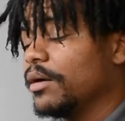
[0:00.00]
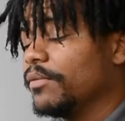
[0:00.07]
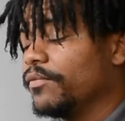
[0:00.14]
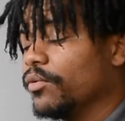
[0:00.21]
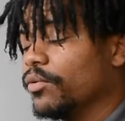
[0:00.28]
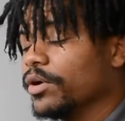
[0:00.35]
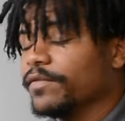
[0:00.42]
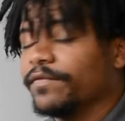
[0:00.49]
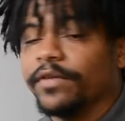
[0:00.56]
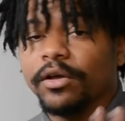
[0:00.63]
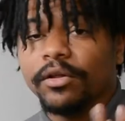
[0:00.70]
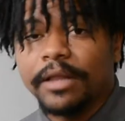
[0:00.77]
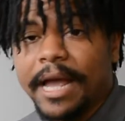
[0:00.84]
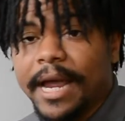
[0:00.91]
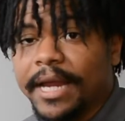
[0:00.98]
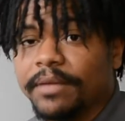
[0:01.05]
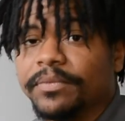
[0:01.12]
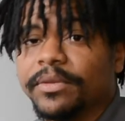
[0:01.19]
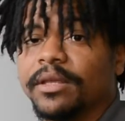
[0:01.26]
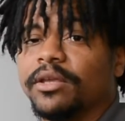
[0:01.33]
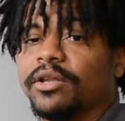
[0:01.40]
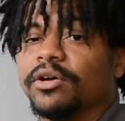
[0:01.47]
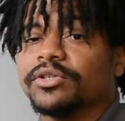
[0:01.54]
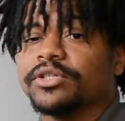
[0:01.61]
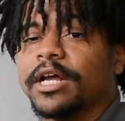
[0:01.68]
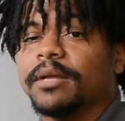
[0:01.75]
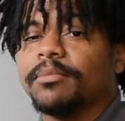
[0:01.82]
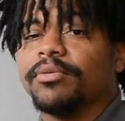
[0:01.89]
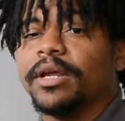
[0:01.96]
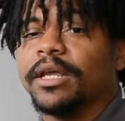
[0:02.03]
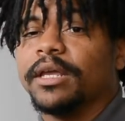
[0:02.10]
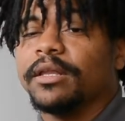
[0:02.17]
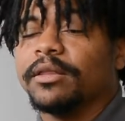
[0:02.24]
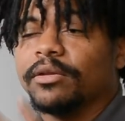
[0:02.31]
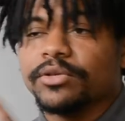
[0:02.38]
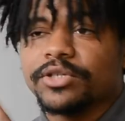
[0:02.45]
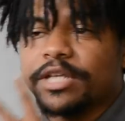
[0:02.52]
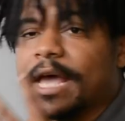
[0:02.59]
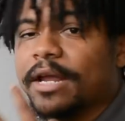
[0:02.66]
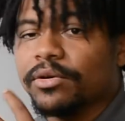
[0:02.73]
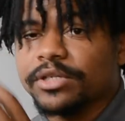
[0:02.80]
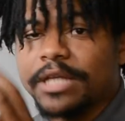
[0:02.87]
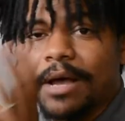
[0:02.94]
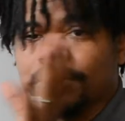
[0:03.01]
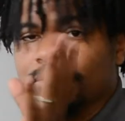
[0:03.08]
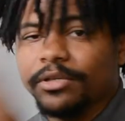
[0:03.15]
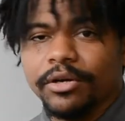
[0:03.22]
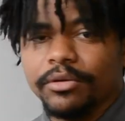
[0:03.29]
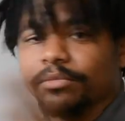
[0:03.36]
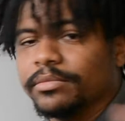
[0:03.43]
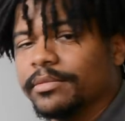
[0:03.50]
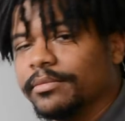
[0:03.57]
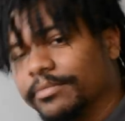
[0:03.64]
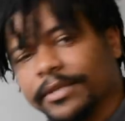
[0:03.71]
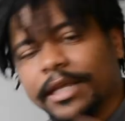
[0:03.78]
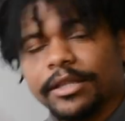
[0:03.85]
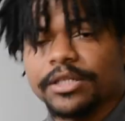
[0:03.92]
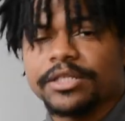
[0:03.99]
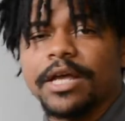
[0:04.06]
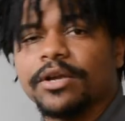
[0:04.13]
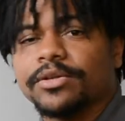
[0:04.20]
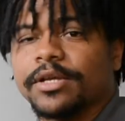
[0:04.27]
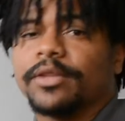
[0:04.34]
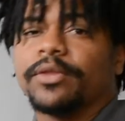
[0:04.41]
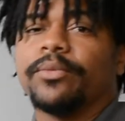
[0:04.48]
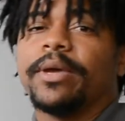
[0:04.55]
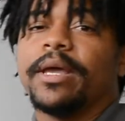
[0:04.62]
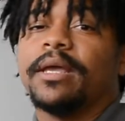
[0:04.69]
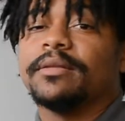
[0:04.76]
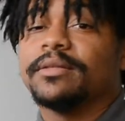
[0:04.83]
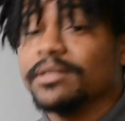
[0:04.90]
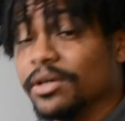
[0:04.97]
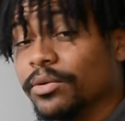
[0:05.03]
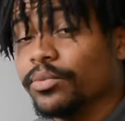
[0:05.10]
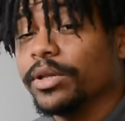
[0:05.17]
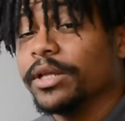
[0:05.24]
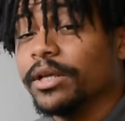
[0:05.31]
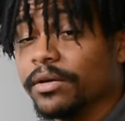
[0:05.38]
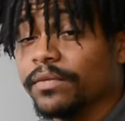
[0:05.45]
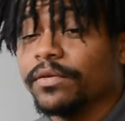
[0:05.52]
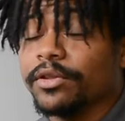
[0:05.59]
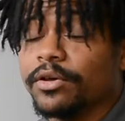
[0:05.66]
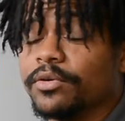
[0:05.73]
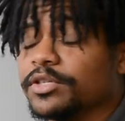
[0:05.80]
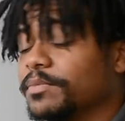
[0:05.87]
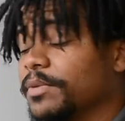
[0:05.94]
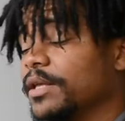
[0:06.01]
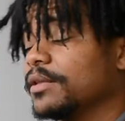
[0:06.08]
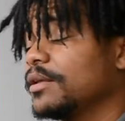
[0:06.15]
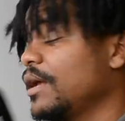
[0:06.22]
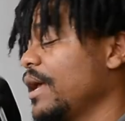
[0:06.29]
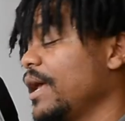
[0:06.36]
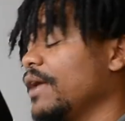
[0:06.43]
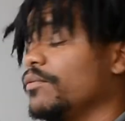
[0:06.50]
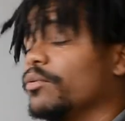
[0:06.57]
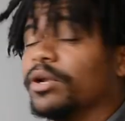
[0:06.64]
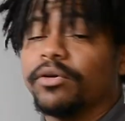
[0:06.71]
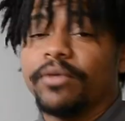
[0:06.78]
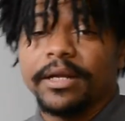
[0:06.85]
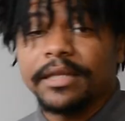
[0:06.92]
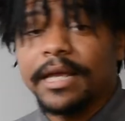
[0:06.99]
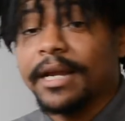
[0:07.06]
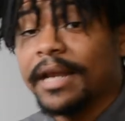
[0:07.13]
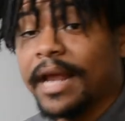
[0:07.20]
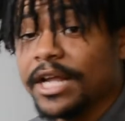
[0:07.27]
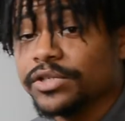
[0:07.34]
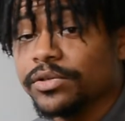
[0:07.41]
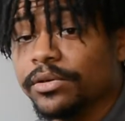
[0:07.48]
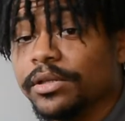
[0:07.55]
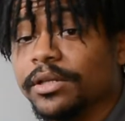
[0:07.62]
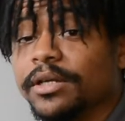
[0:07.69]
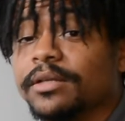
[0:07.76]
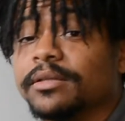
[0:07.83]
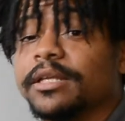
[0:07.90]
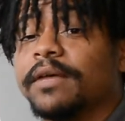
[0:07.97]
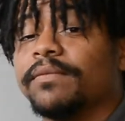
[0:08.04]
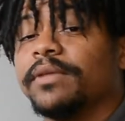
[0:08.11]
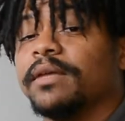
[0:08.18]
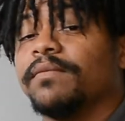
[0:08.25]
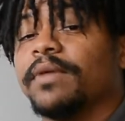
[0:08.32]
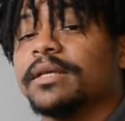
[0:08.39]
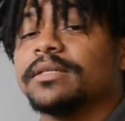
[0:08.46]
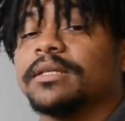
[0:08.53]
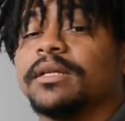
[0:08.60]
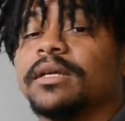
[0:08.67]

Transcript: for fill light, you know, trying to bring in those shadows out, you know, take the shadows out the way. It's good, really good for those. But if you want to create that natural look, definitely invest in a